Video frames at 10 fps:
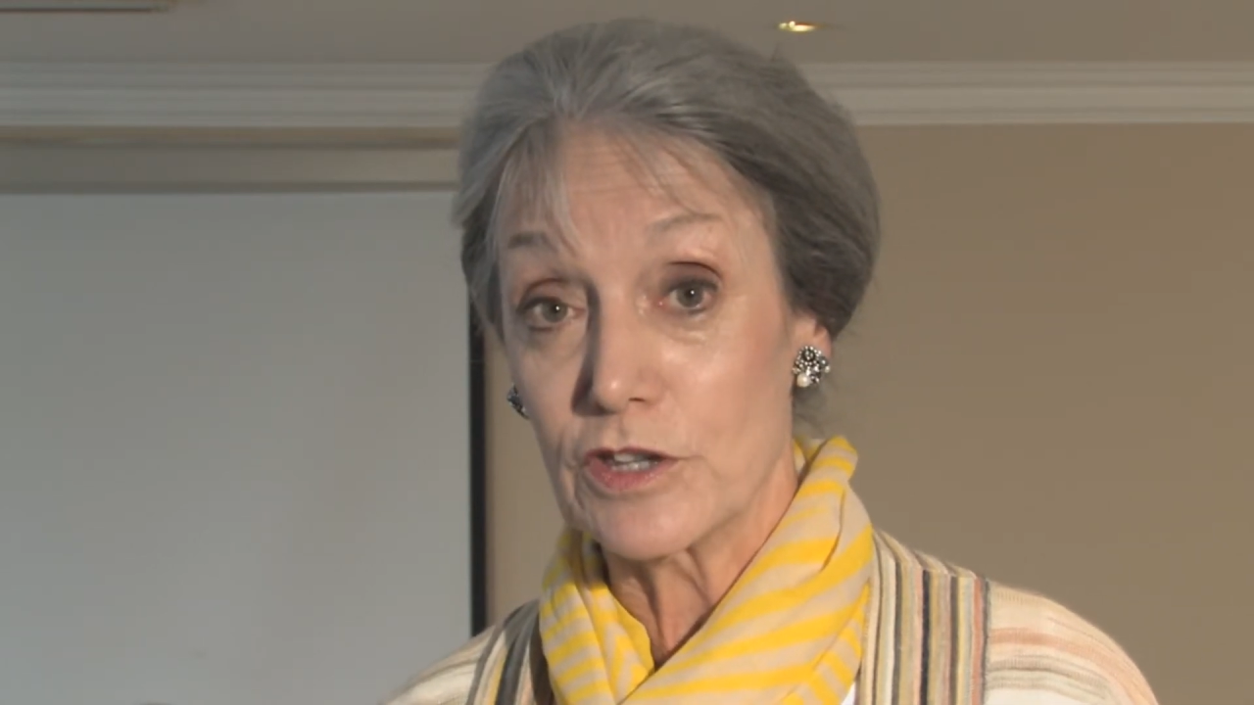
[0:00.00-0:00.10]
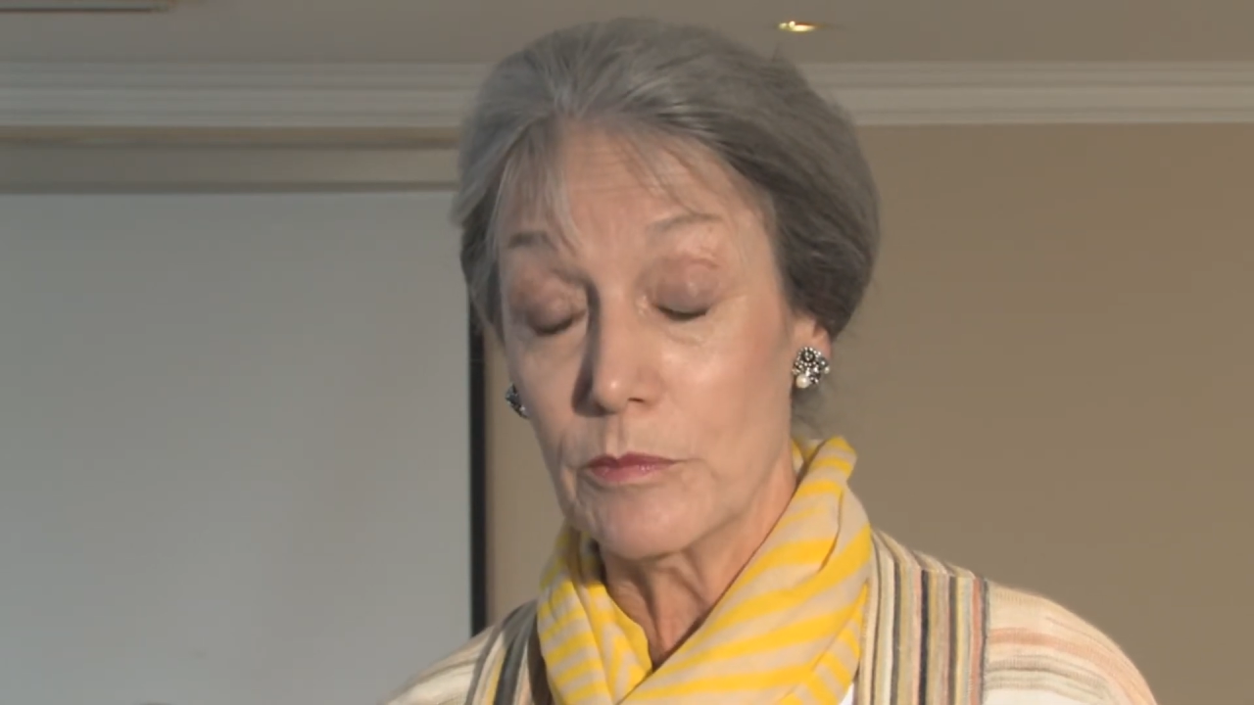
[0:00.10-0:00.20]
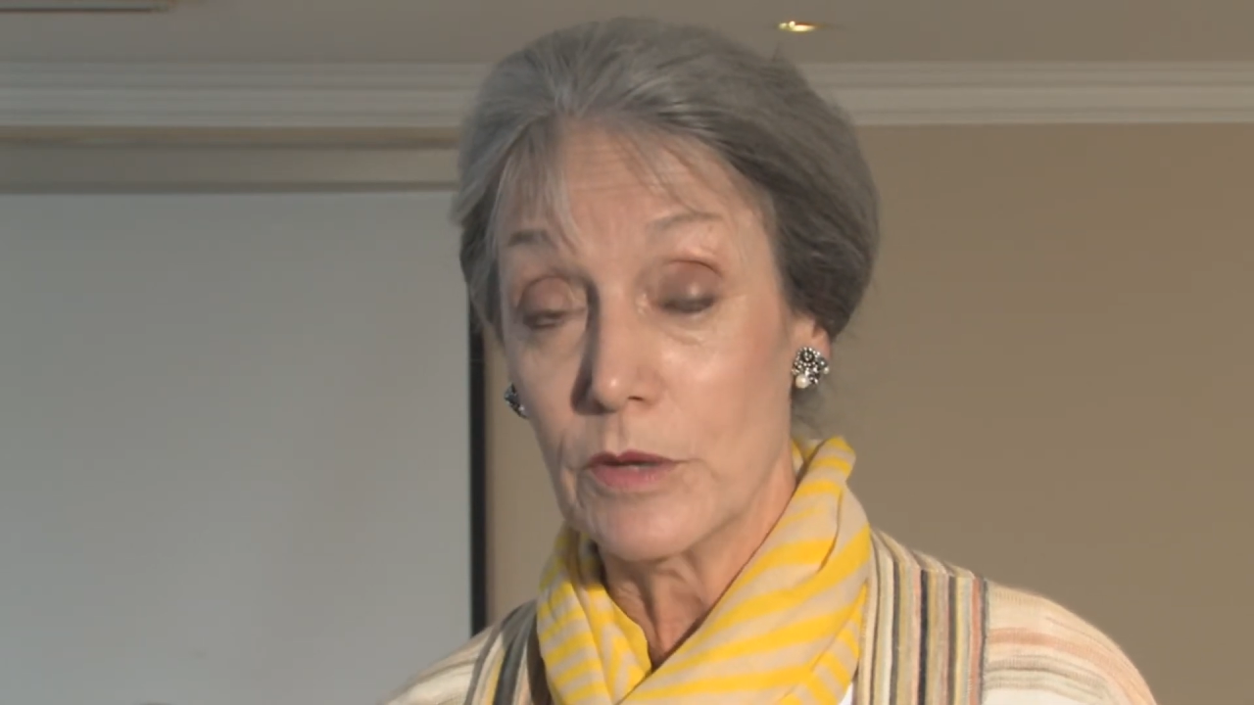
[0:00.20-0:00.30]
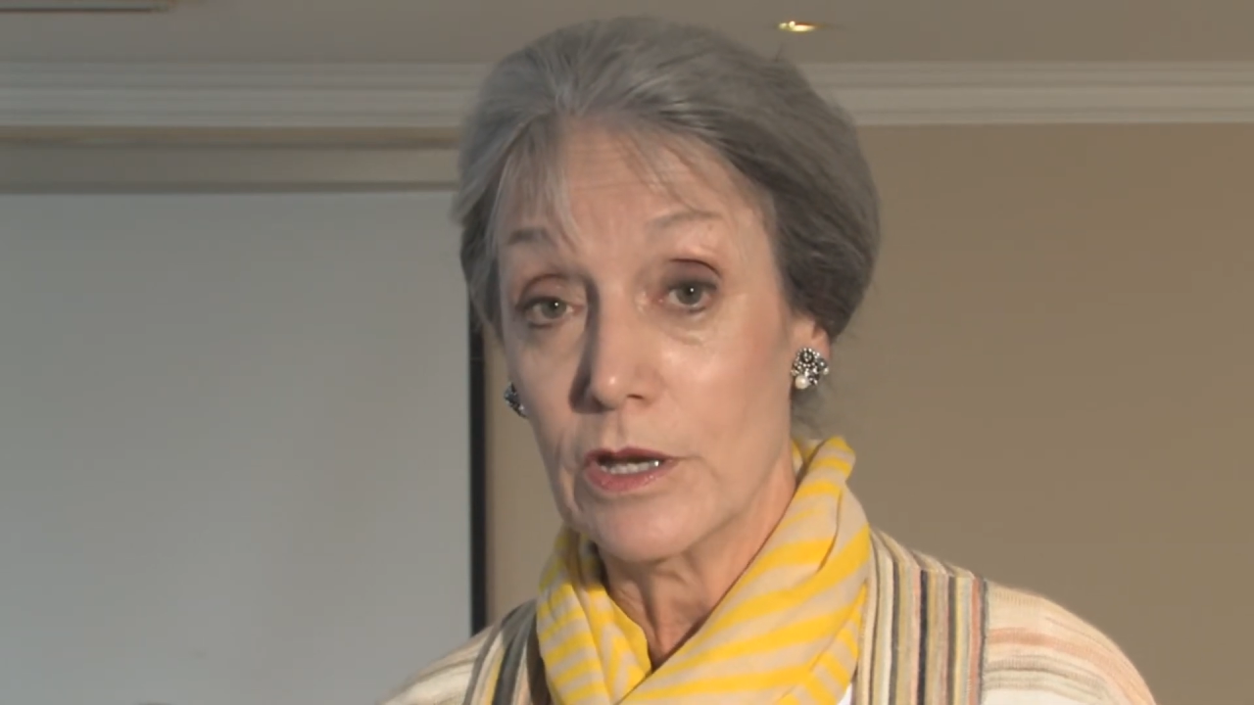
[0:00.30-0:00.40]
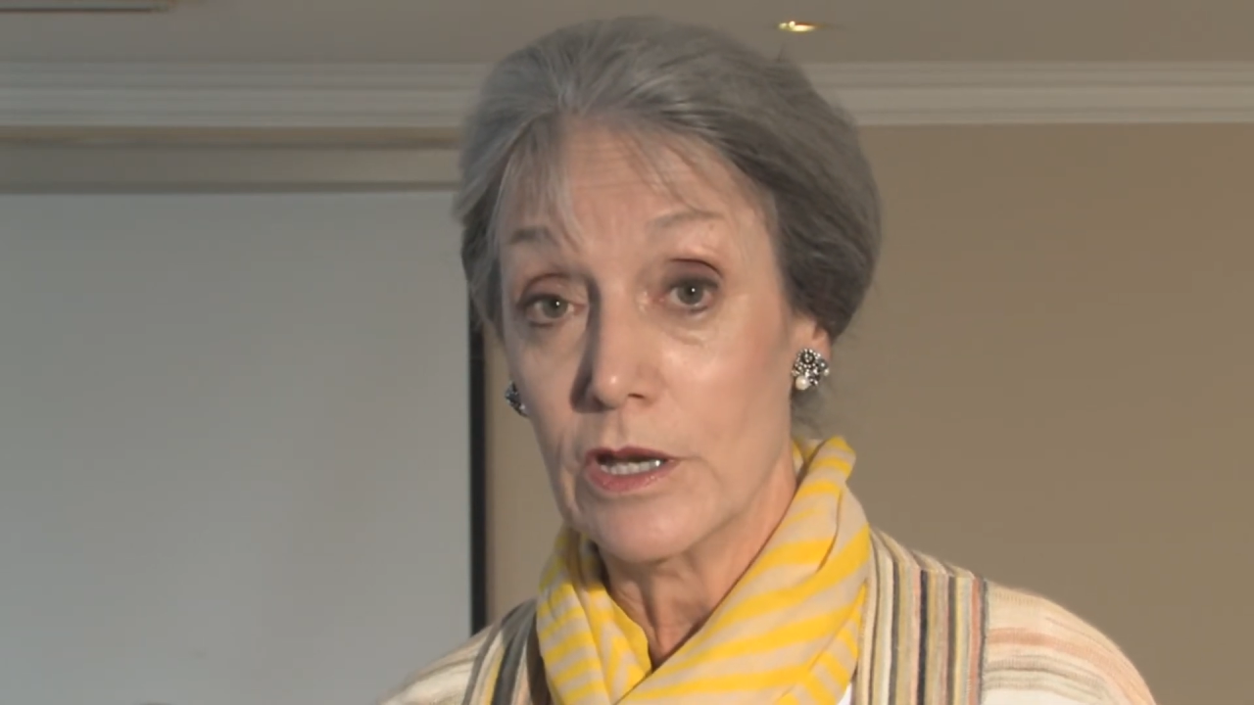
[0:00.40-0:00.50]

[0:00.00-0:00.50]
them.